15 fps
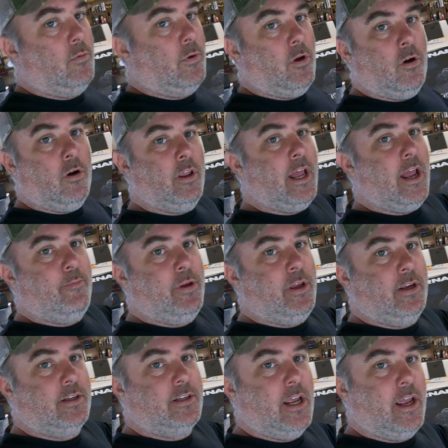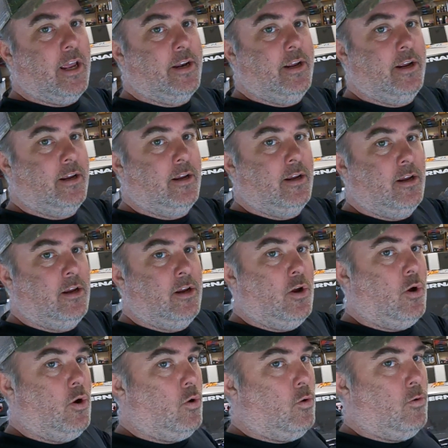with all that being said,
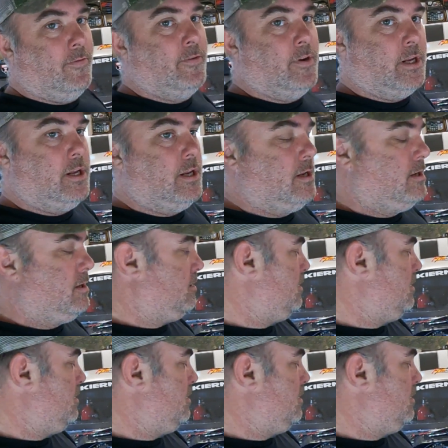hopefully